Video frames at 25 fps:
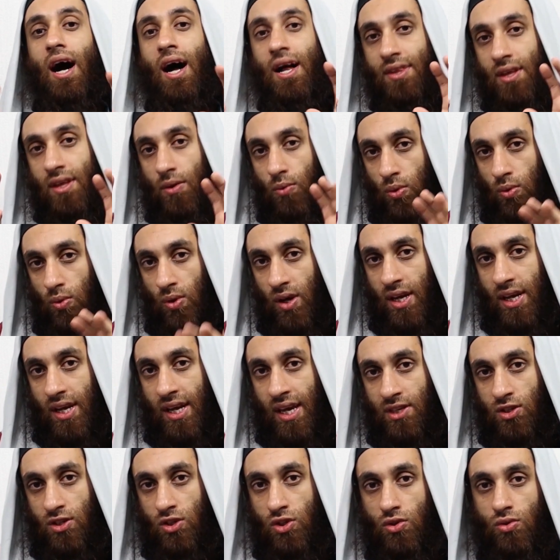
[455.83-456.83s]
and then we're going to
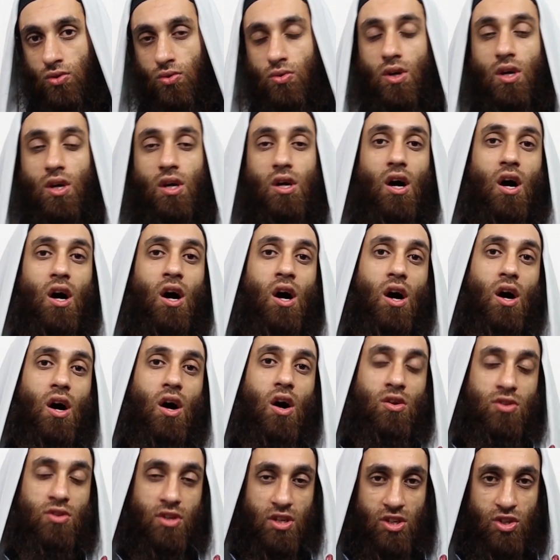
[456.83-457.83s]
get to
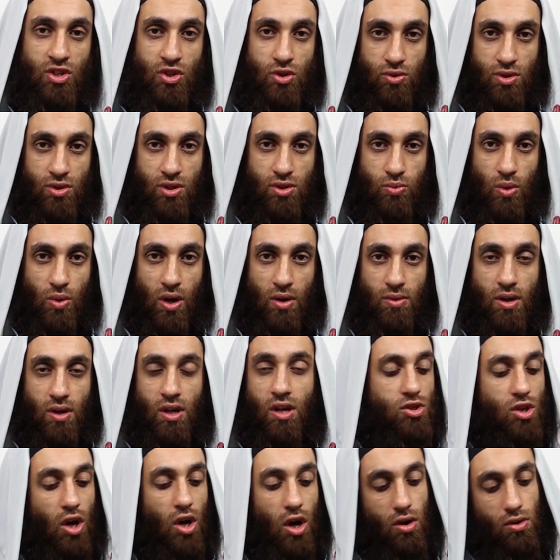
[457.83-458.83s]
other issues as well.
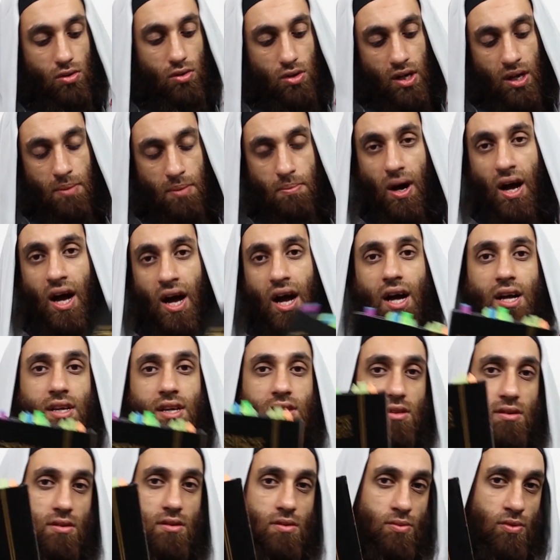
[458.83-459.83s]
So in my
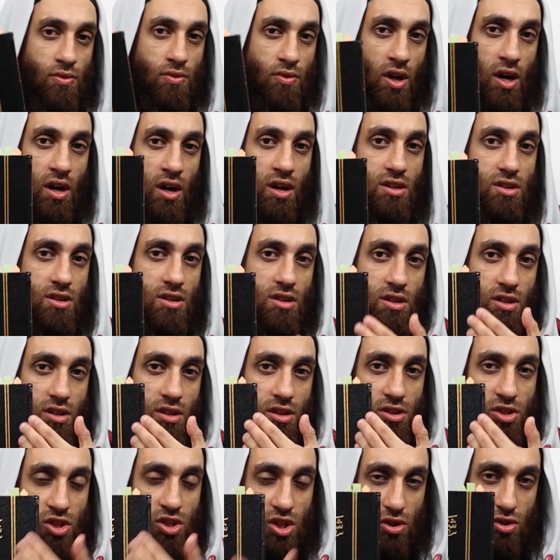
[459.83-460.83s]
hand, we've got
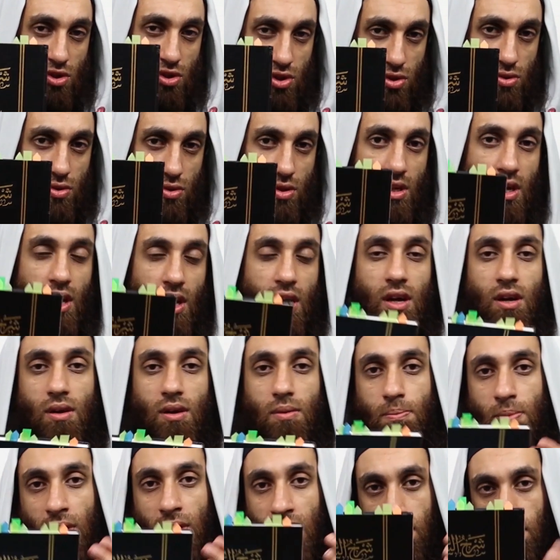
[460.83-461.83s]
Sharh
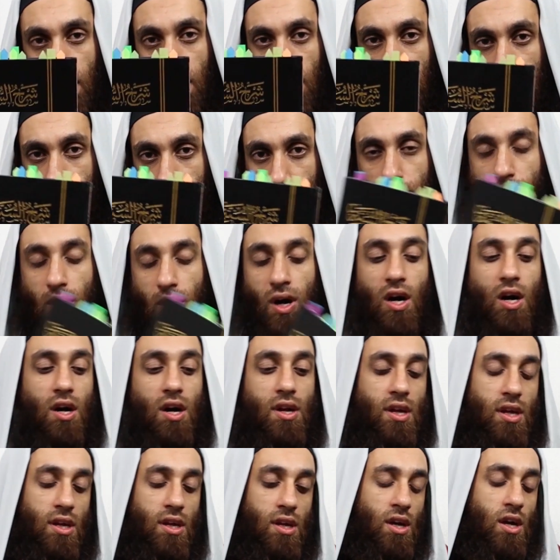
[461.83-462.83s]
As-Sunnah by Imam
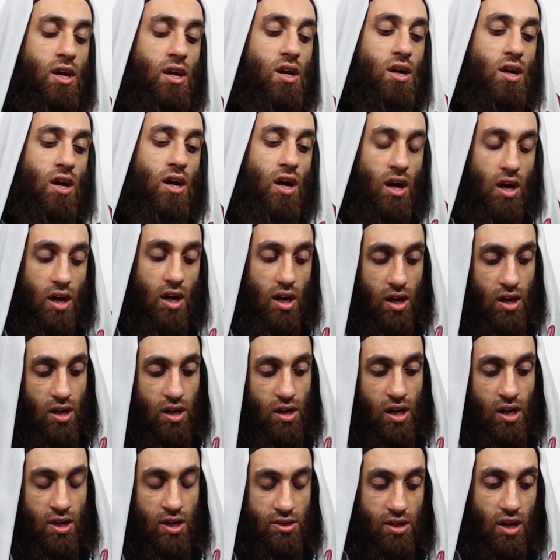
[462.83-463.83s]
Al-Barbahari.
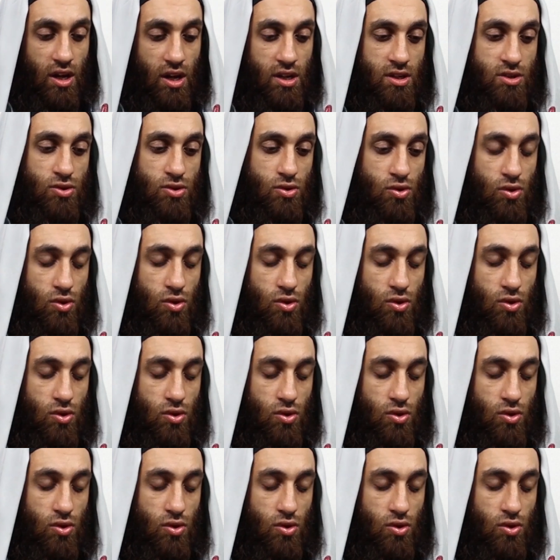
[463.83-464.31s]
As I like to